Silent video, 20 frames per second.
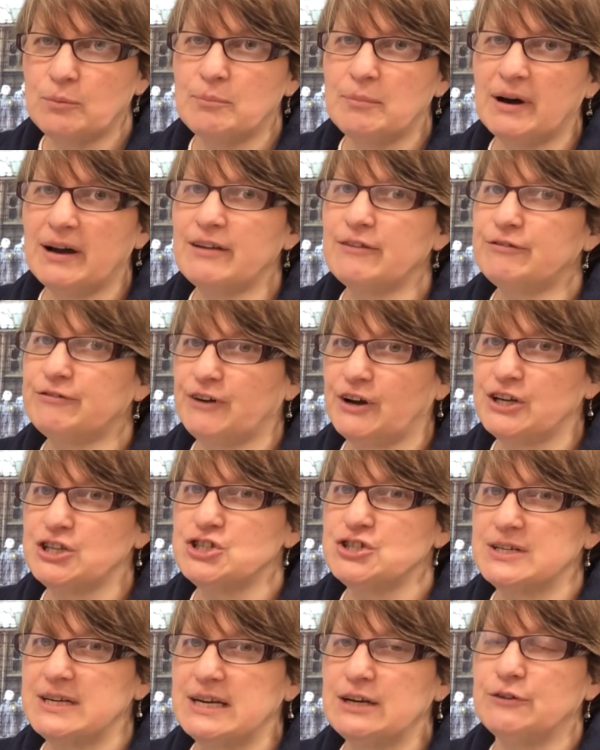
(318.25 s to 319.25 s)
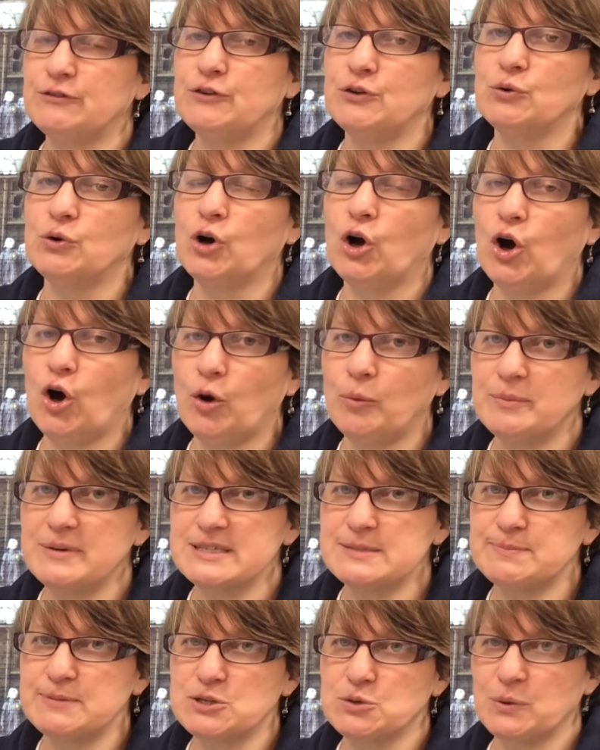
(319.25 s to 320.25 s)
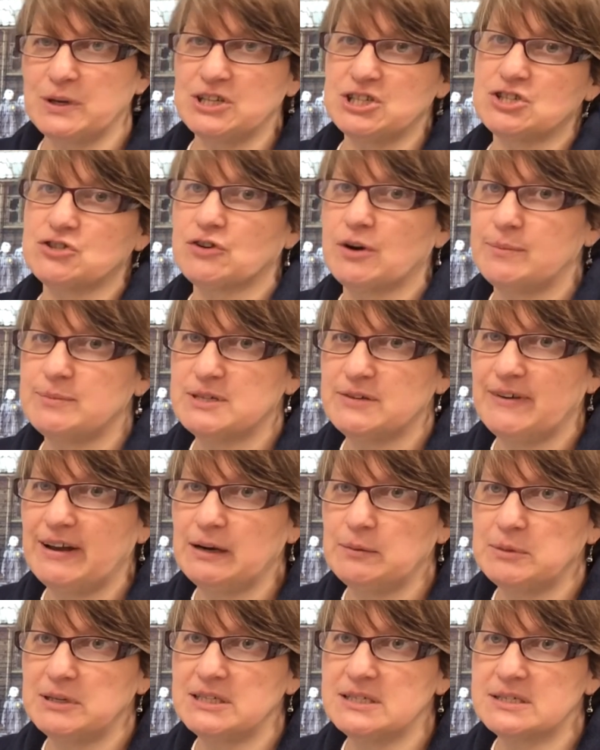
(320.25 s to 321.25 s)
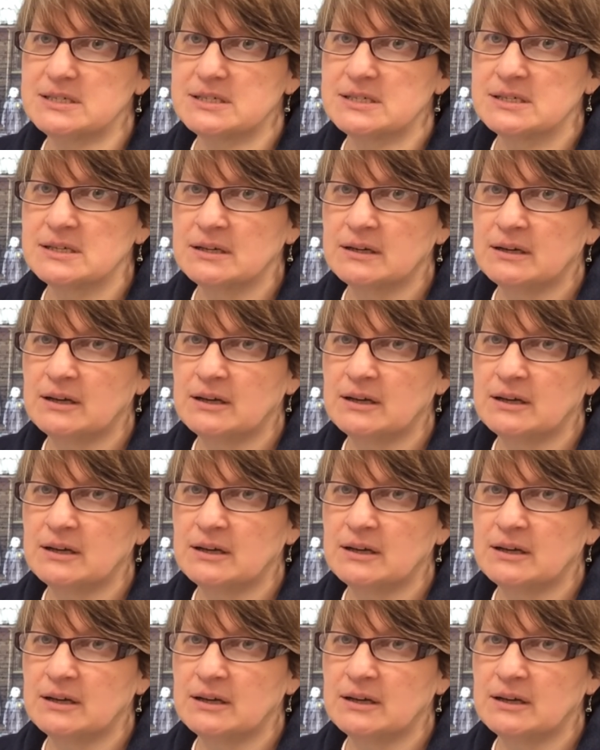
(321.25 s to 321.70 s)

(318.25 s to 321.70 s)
might find you need a few commas between descriptive elements.